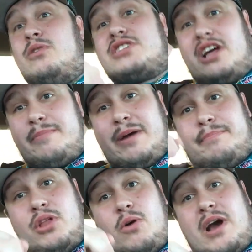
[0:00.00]
was gonna be a
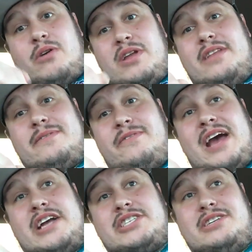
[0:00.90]
blowout on either
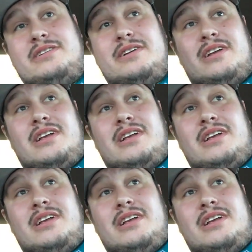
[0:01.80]
fashion.